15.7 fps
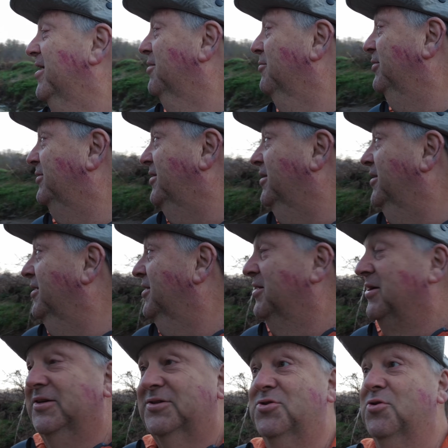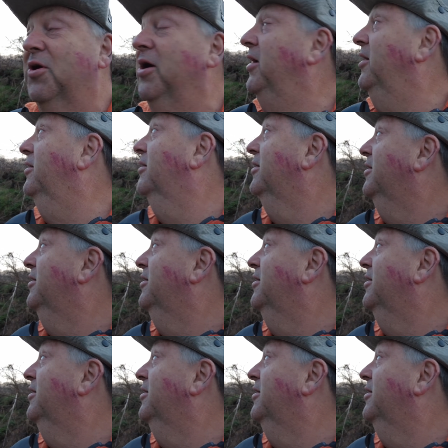which is great.